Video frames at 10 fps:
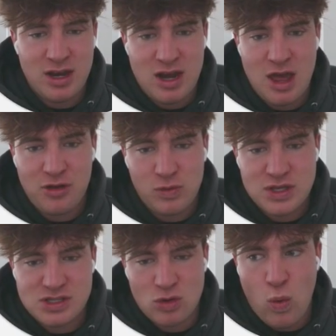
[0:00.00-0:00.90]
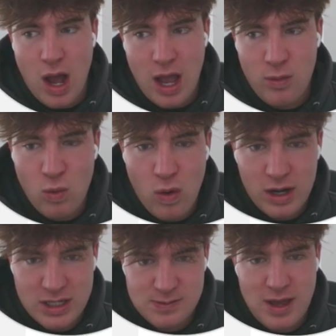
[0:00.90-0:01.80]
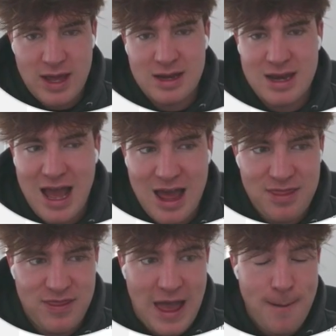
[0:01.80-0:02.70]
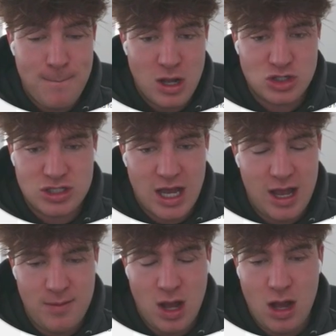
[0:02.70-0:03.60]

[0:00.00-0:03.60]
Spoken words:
And another reason why we want to spend not that much time